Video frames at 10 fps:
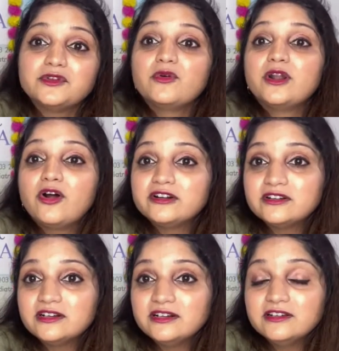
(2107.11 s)
so you are
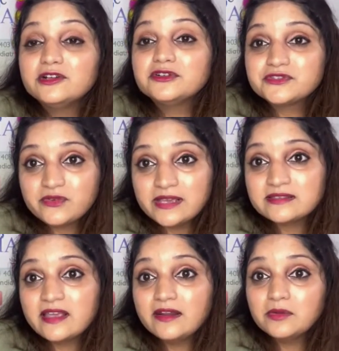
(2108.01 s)
not
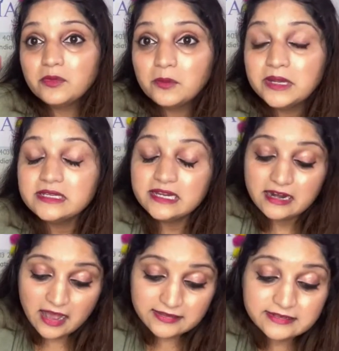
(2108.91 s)
stressed at the moment
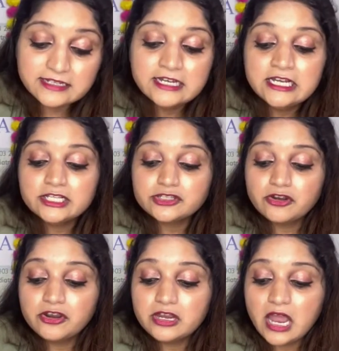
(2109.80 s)
in last.
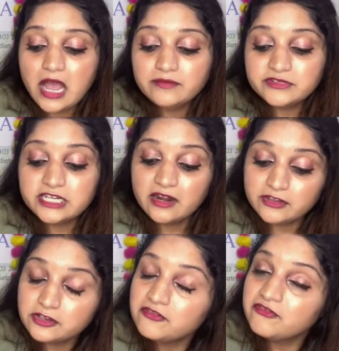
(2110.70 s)
So
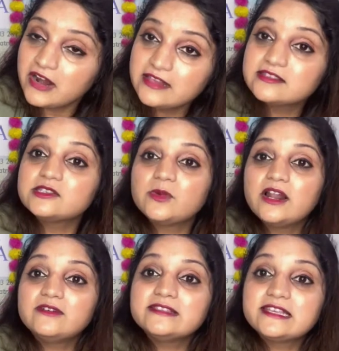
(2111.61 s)
share with your friends as
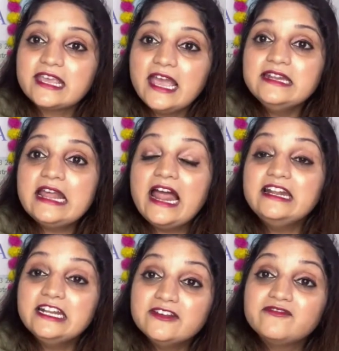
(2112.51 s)
well once again,
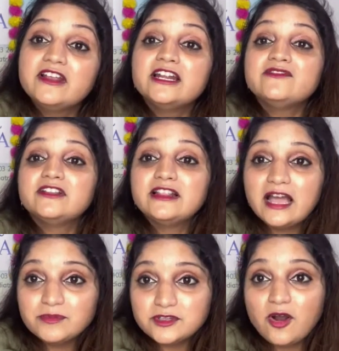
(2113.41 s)
and fill it with
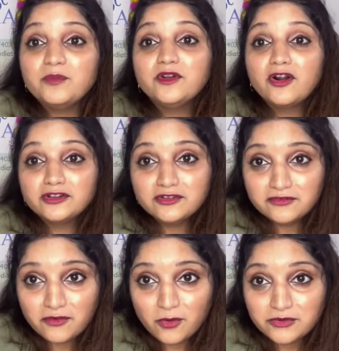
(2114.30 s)
laptop, not
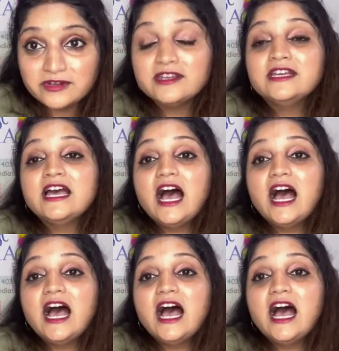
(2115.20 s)
the phone.